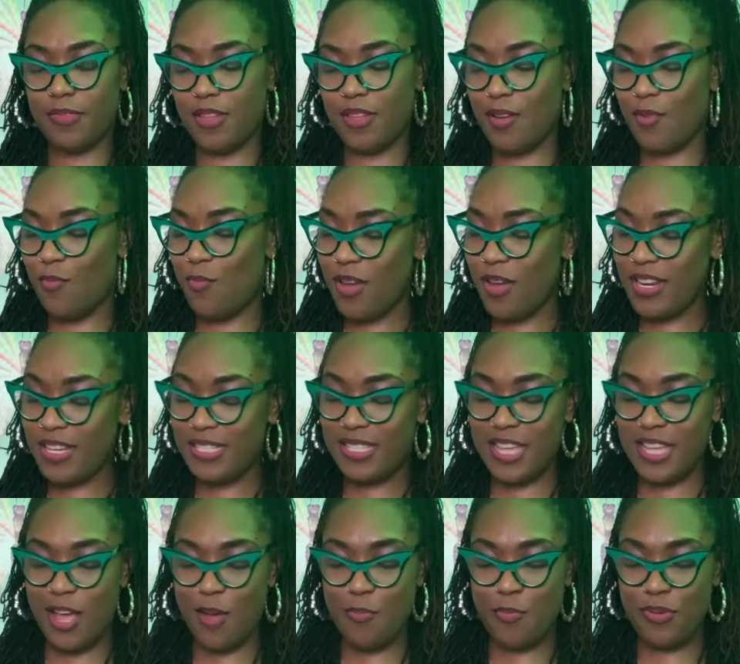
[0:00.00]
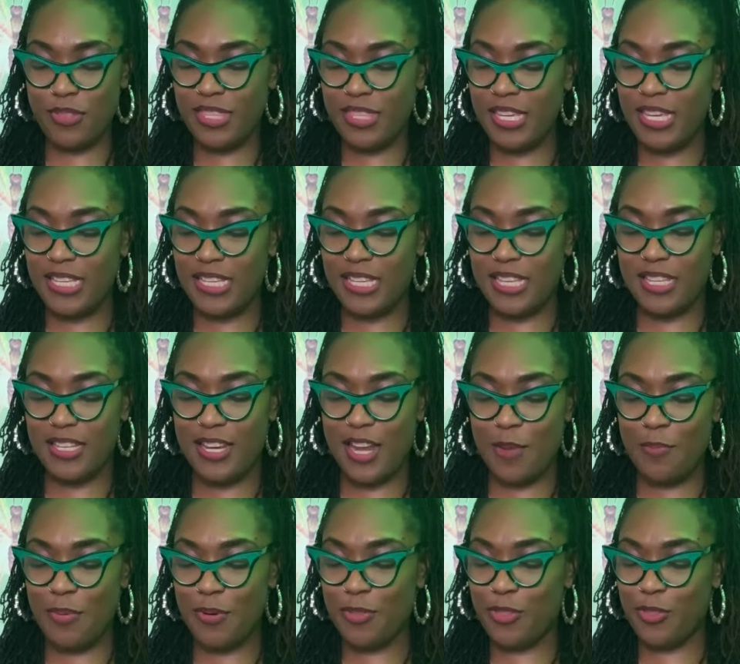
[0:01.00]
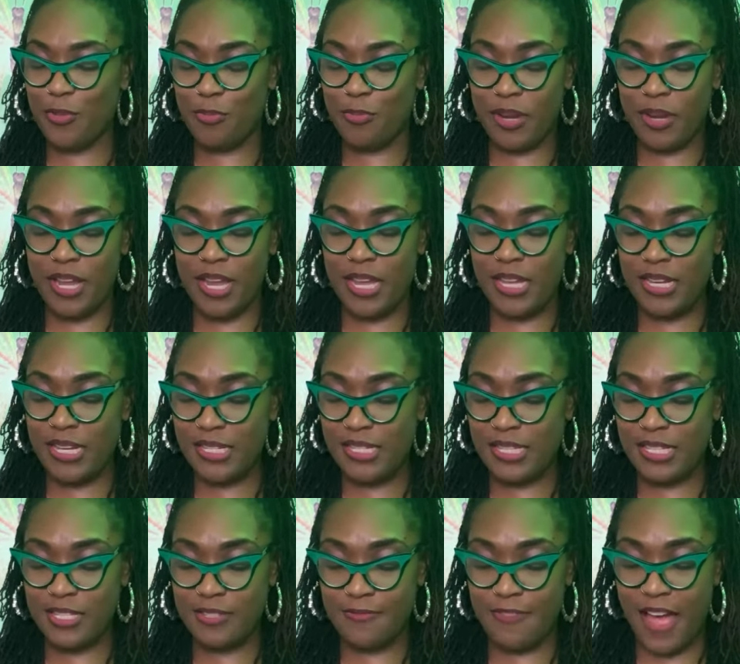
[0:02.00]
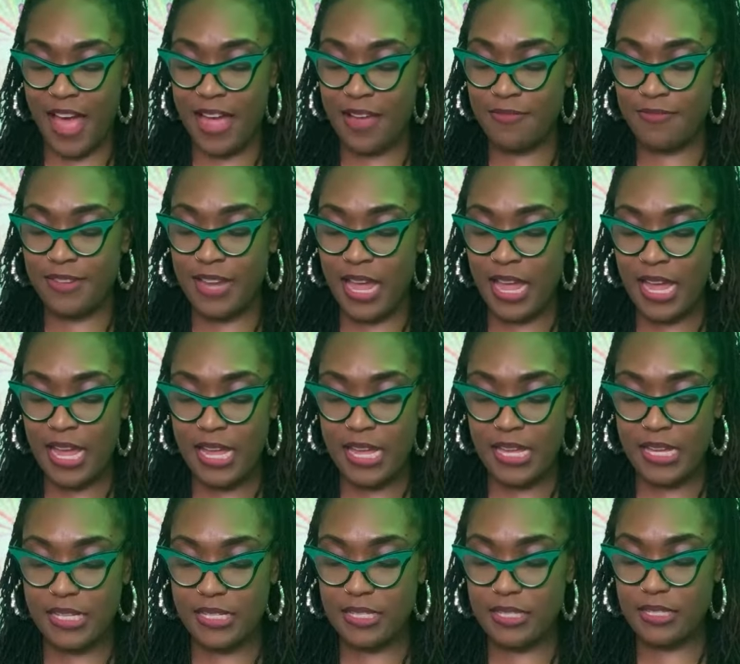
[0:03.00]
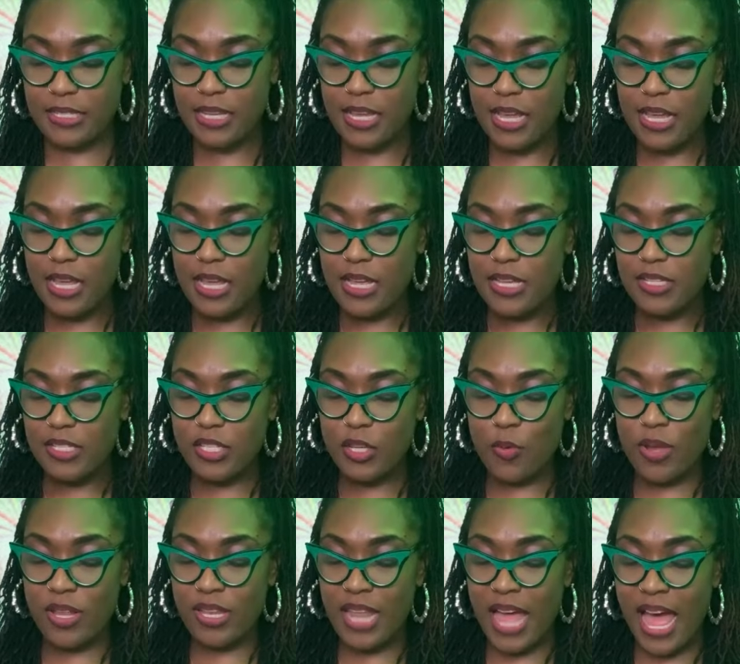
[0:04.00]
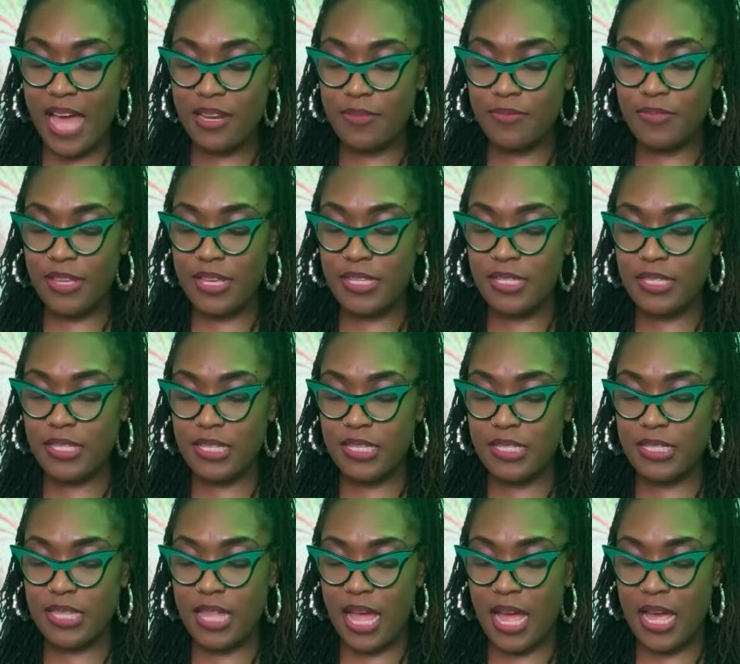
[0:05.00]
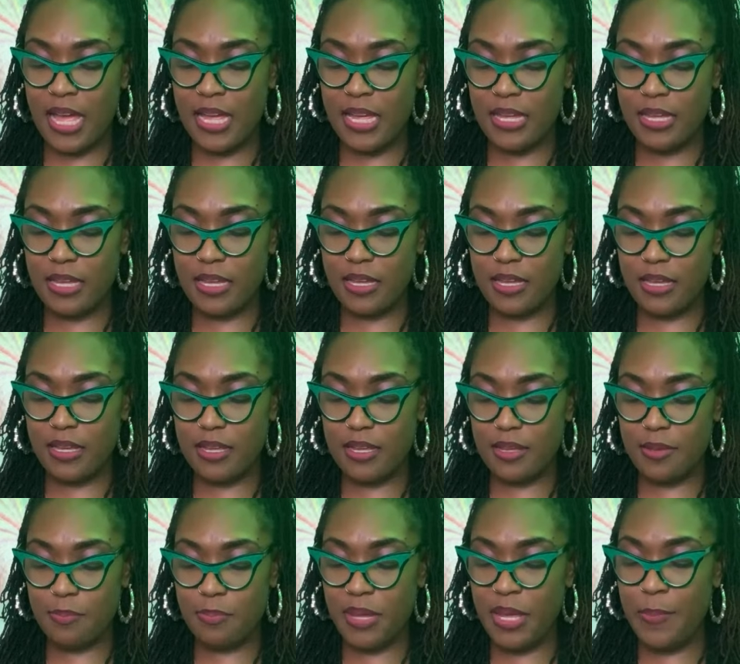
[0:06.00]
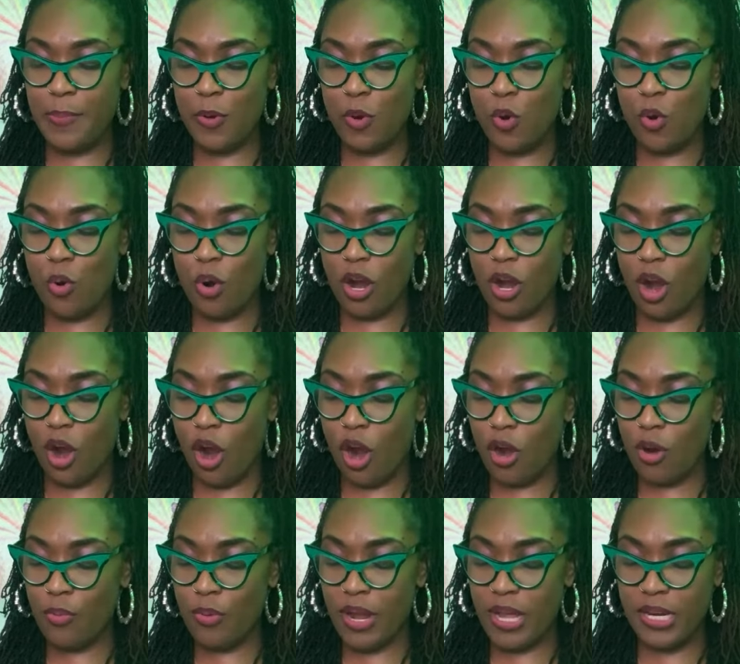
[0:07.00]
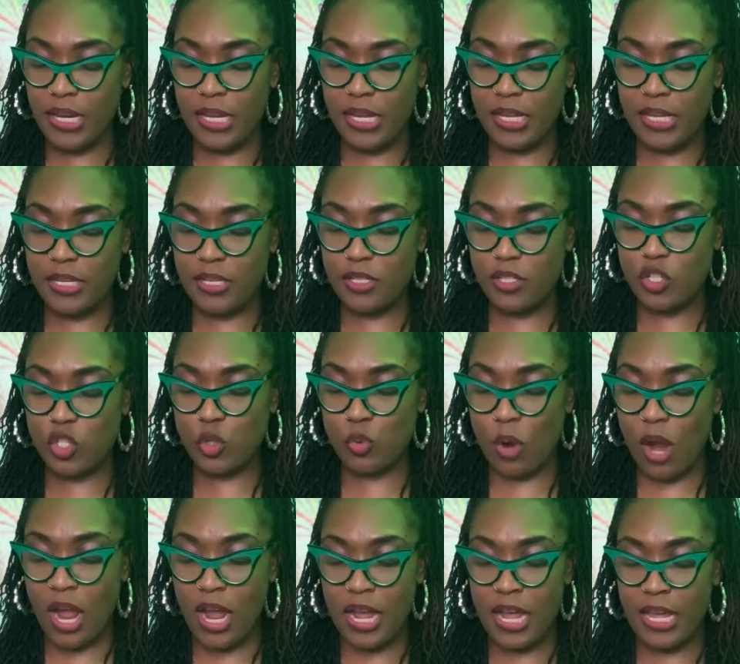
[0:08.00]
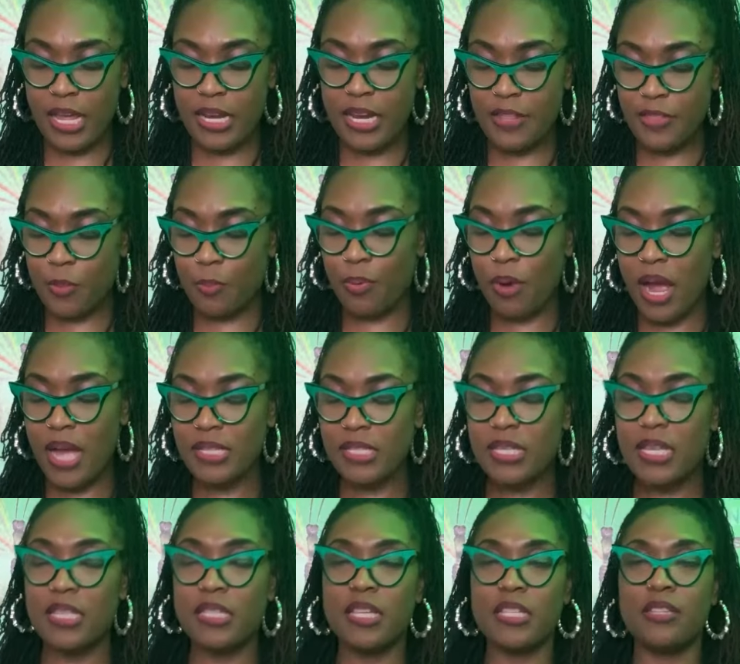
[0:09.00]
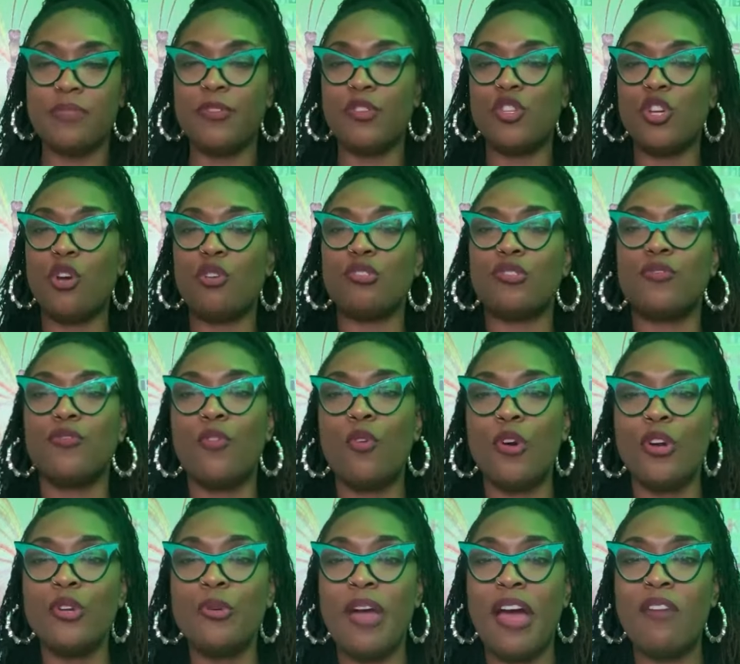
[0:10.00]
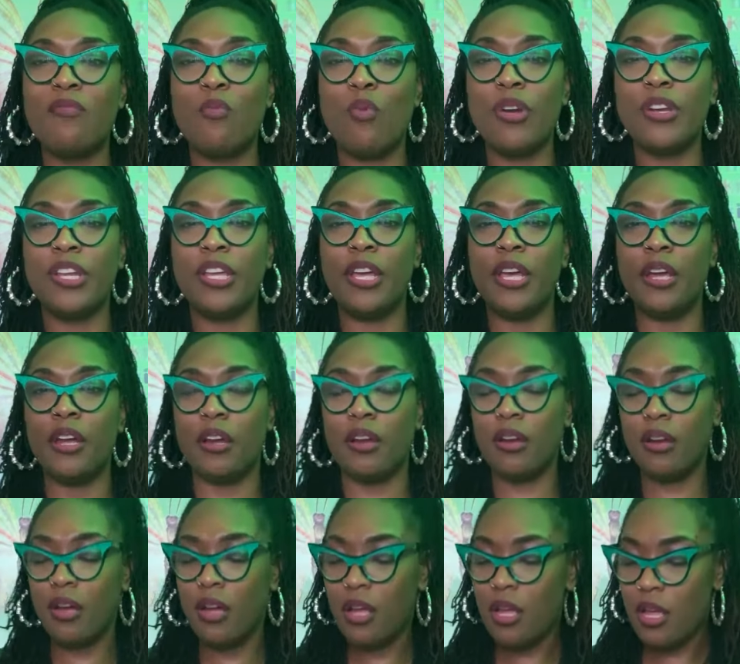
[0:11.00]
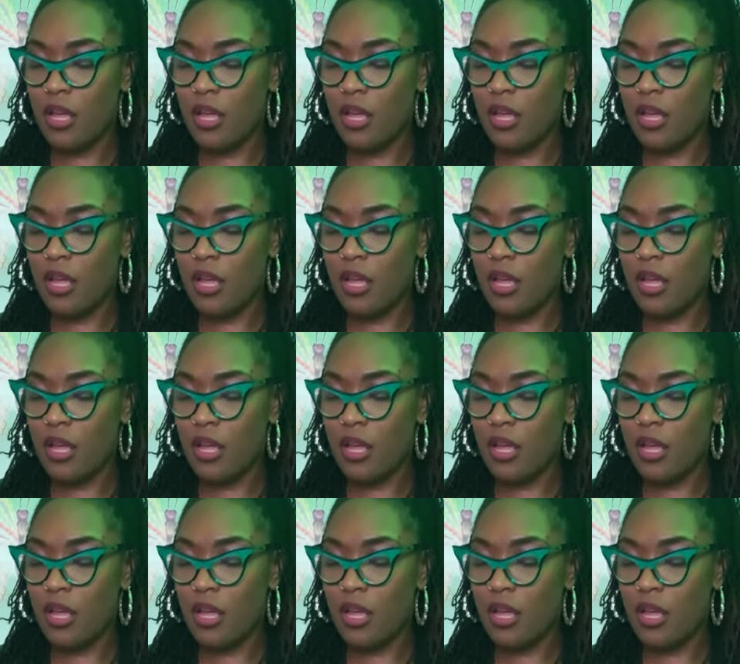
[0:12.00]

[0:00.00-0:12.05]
What is up with the number 3? This is 5 days. So a lot of this is like people who are already trying and in the process, because if you chose 4, you have 1 year.